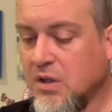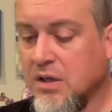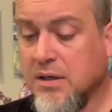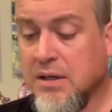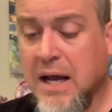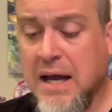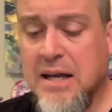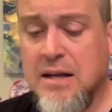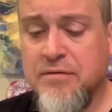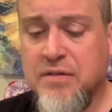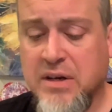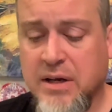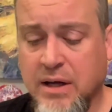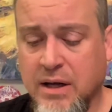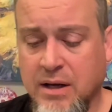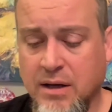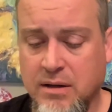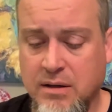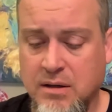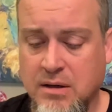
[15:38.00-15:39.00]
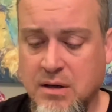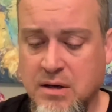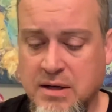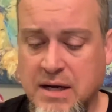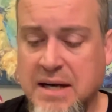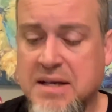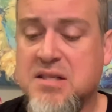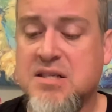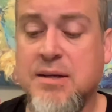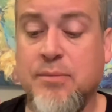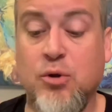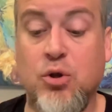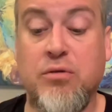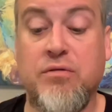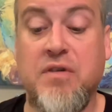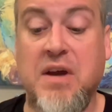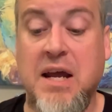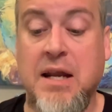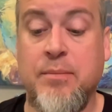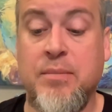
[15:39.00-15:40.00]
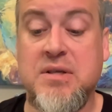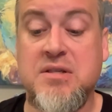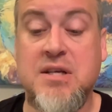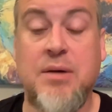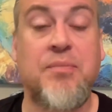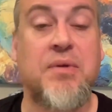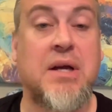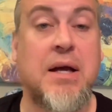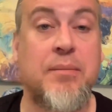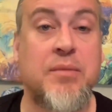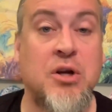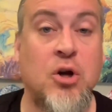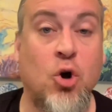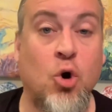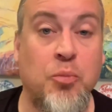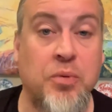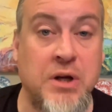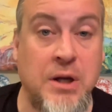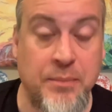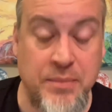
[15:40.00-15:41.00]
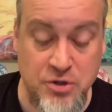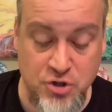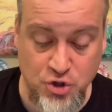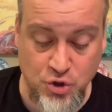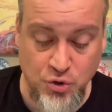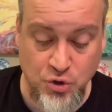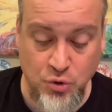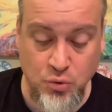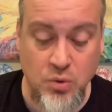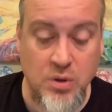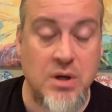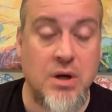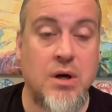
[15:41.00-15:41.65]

kind of in a, not a similar vein, but something I'm going to open up and show you.